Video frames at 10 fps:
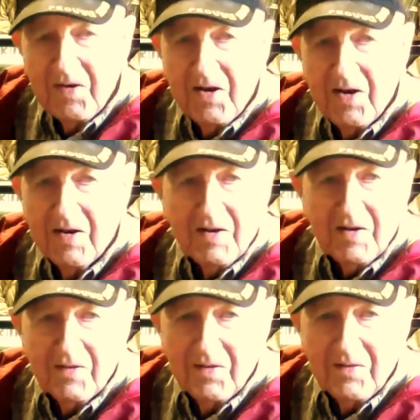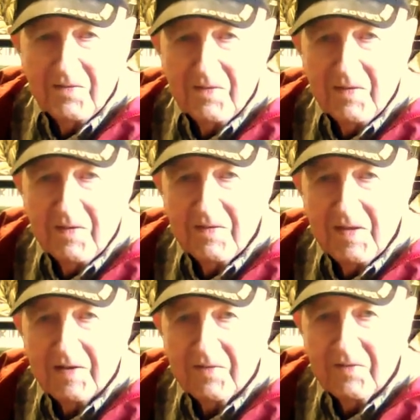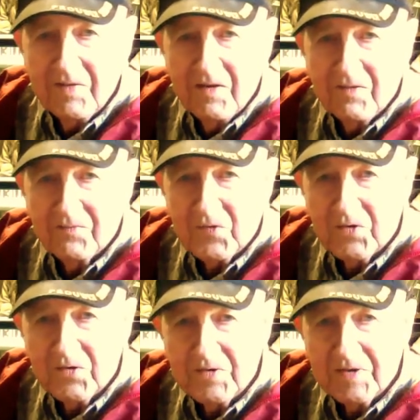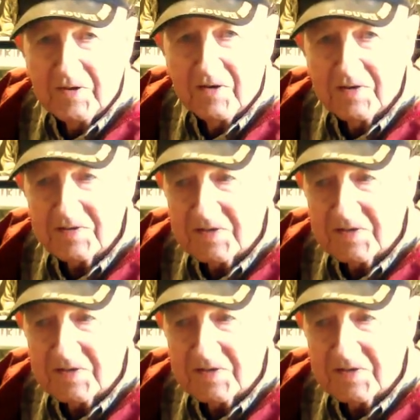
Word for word: they yeah, just sent you another one. That L4 only cost